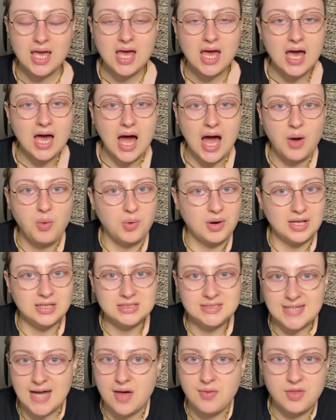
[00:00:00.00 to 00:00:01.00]
I
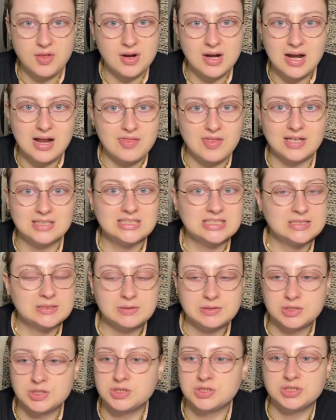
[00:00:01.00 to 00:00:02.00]
wouldn't download anything
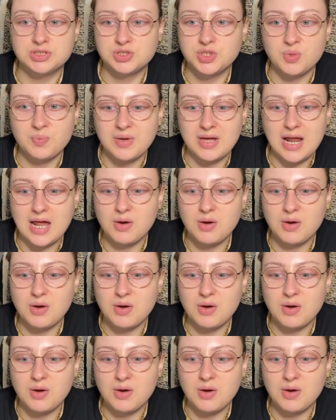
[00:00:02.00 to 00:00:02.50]
suspicious or stupid.